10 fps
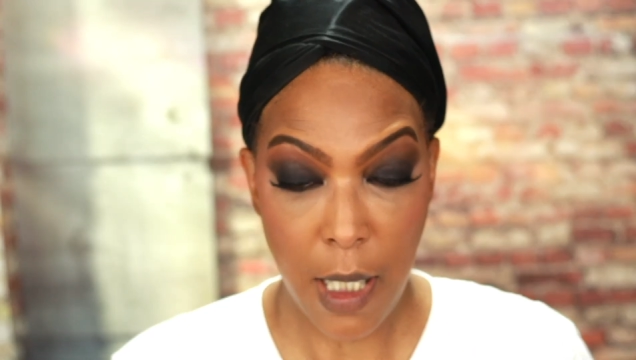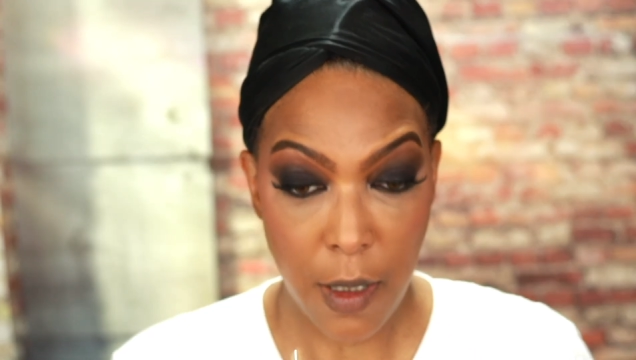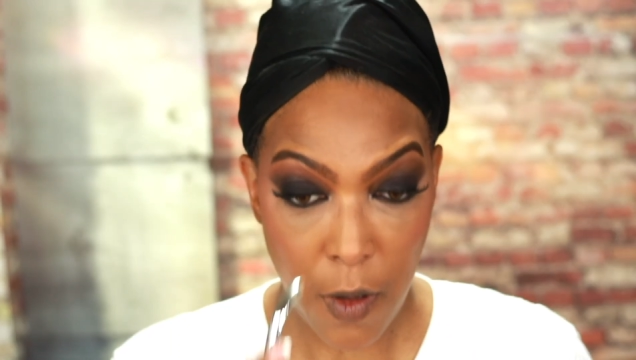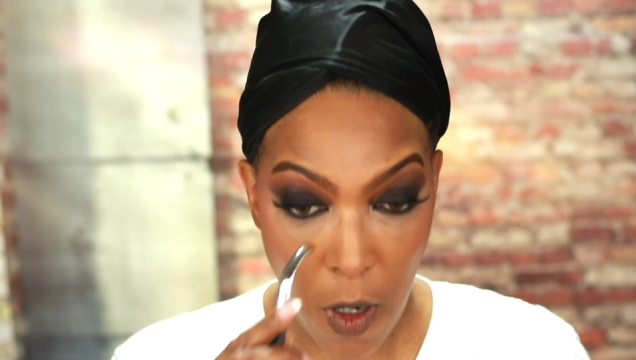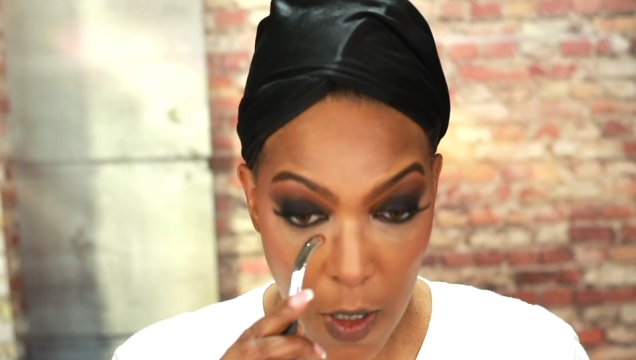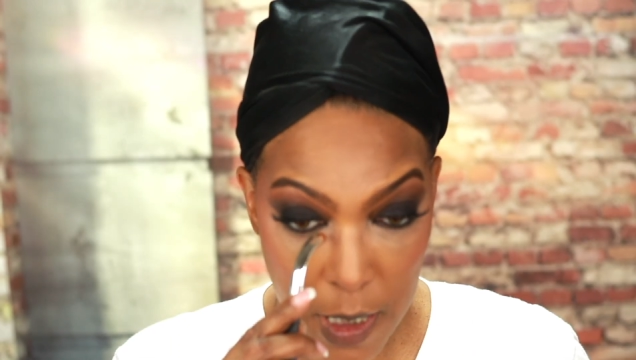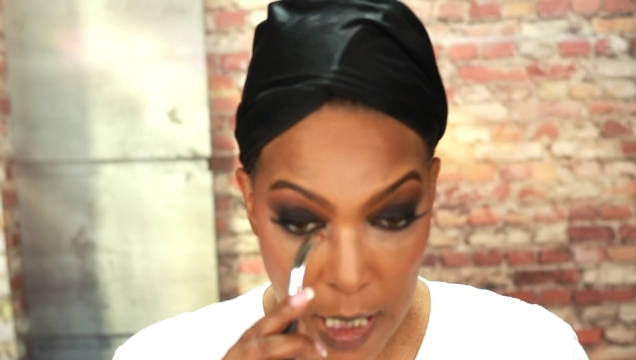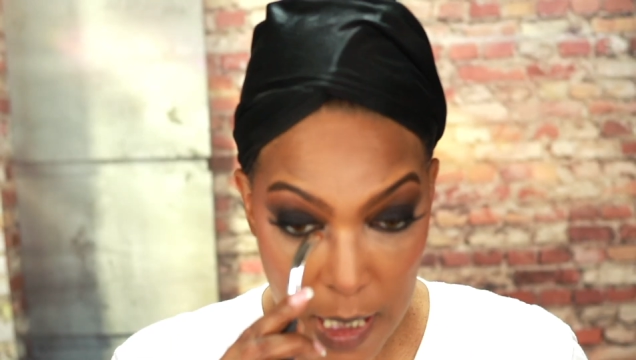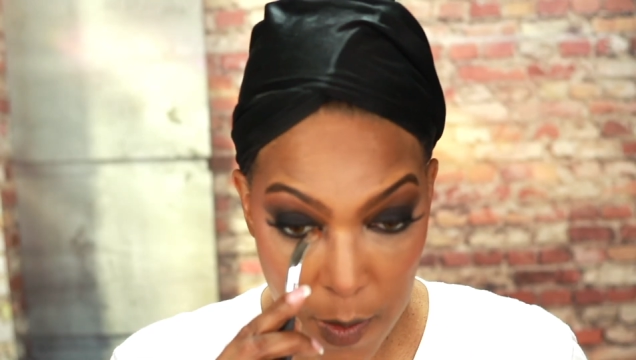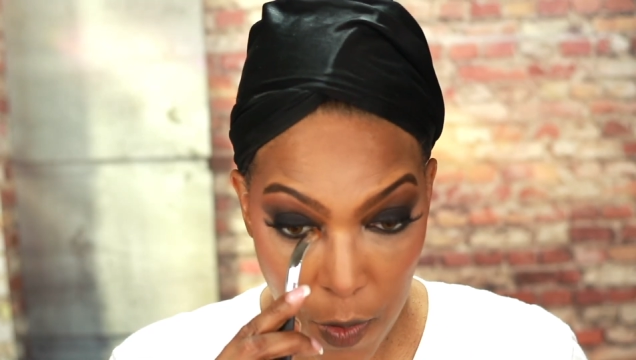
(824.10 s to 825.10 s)
my little
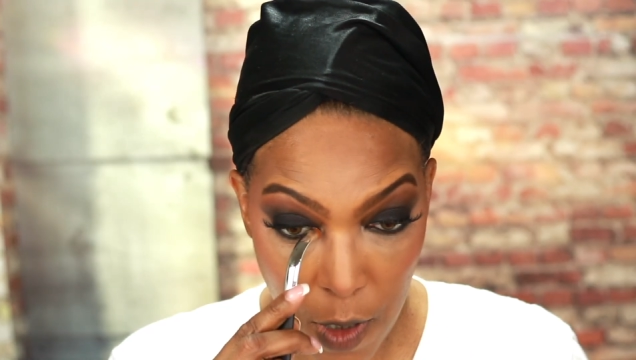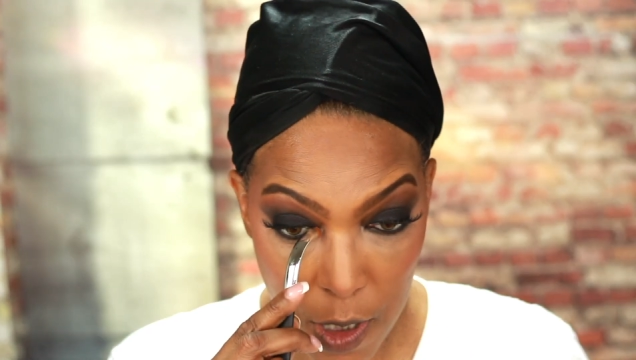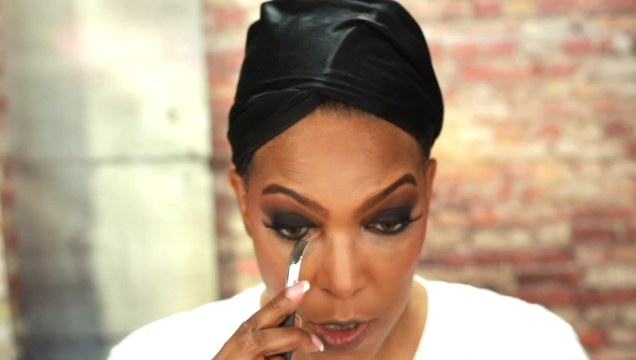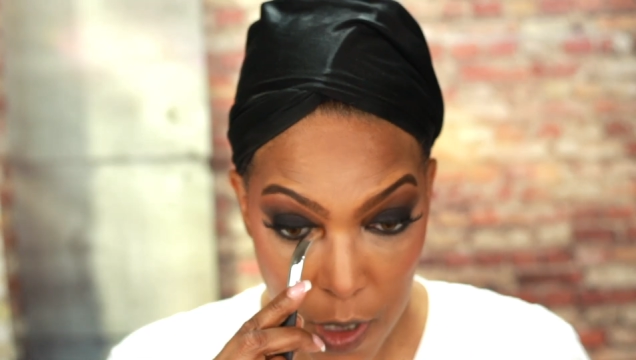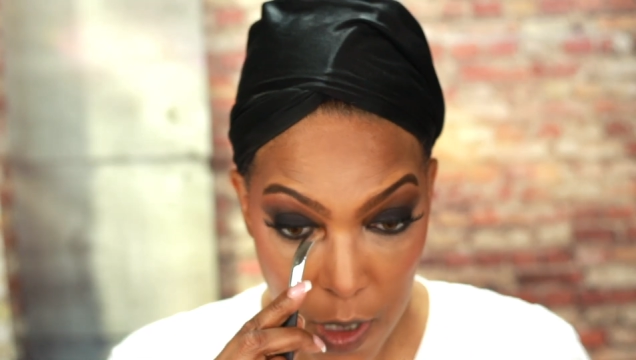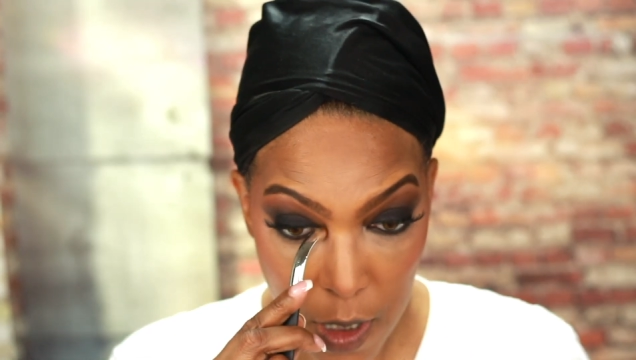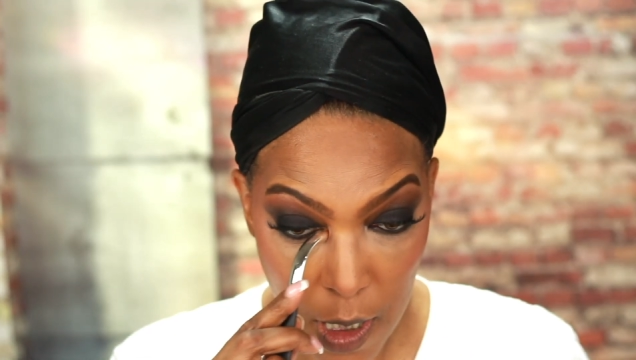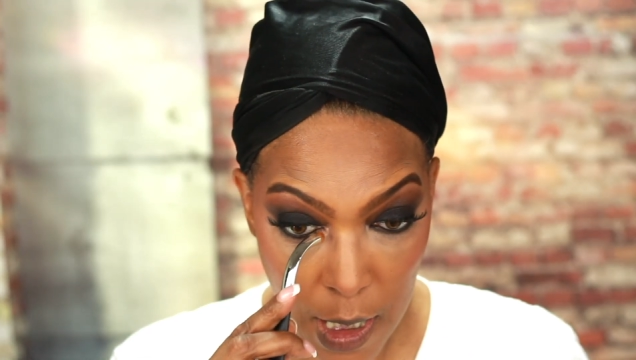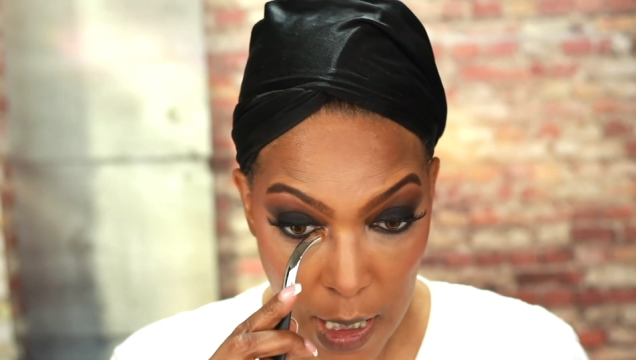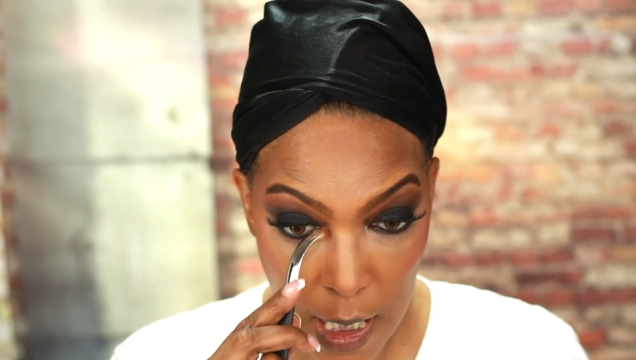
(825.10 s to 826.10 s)
Artiste brush
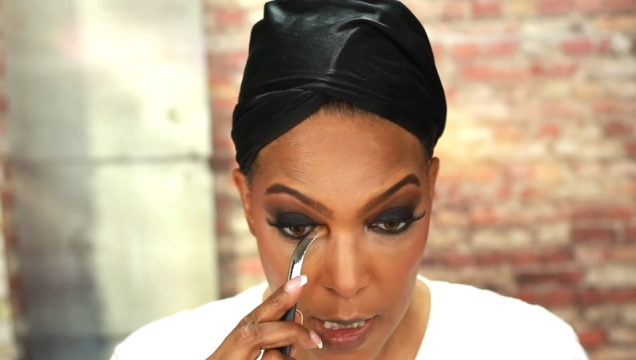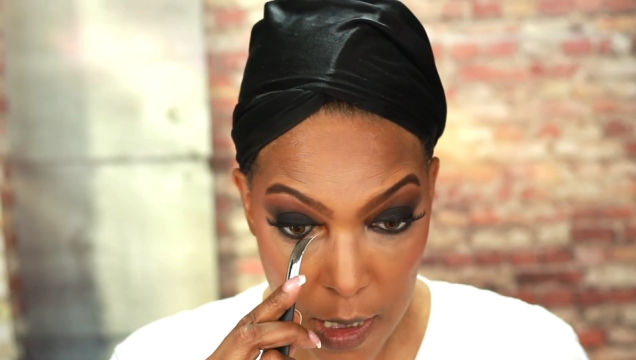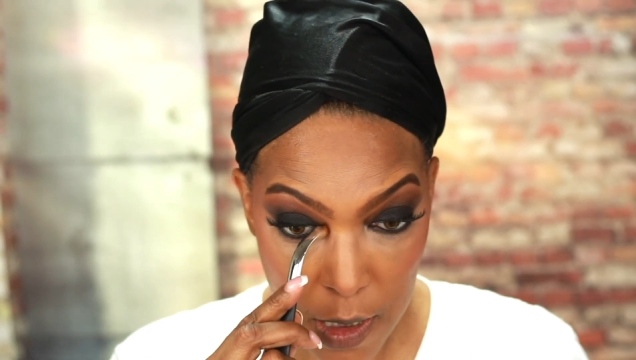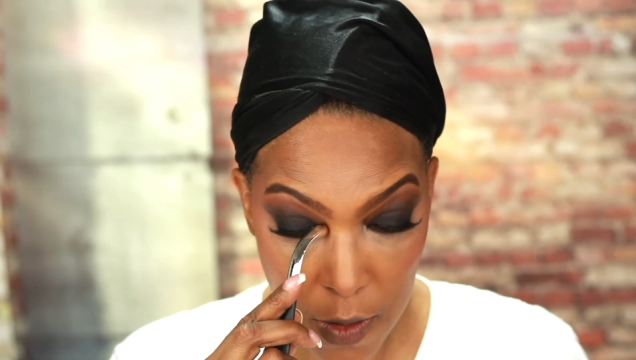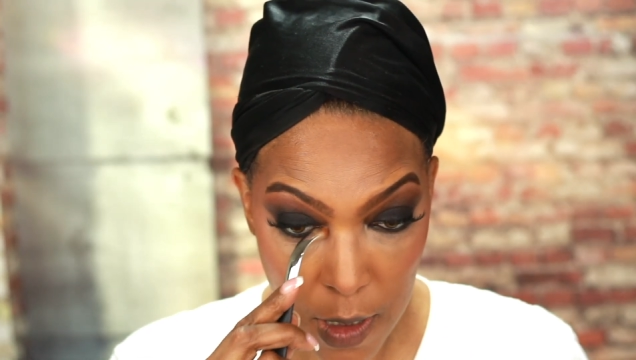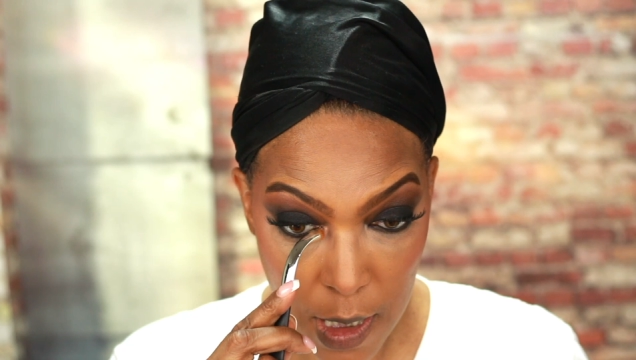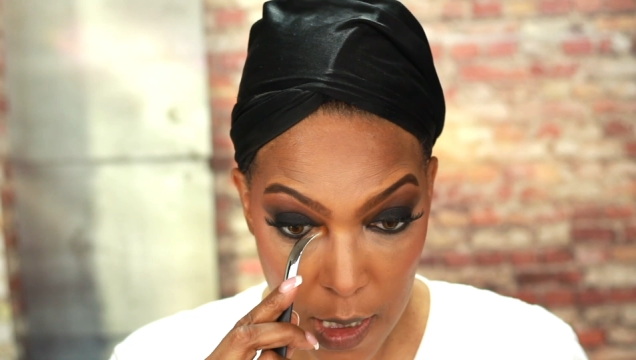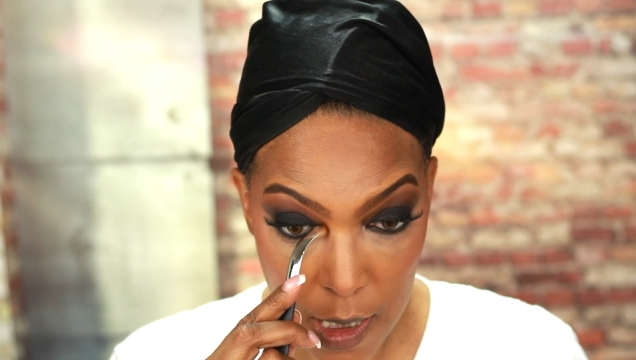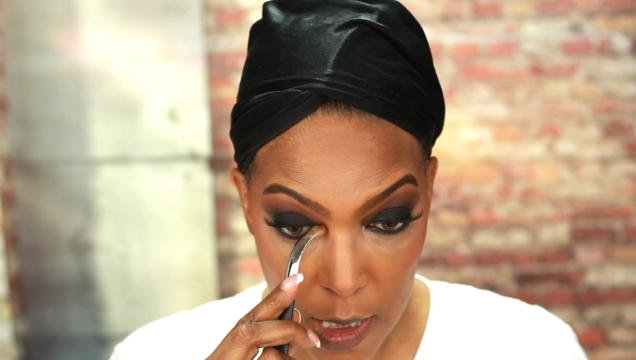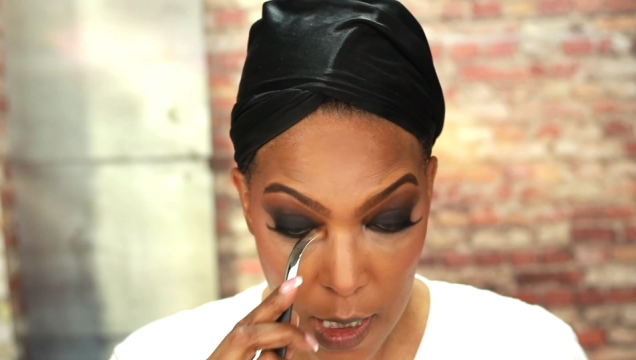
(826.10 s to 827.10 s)
again to do
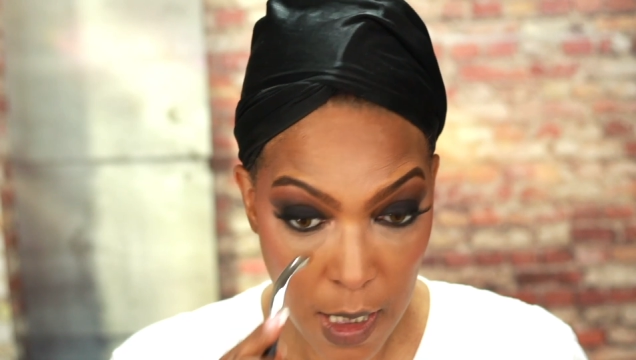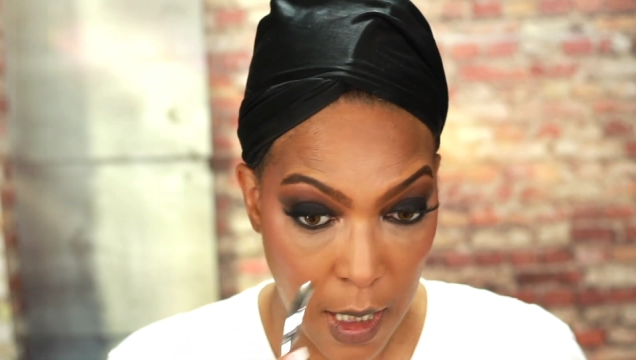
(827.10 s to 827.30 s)
this.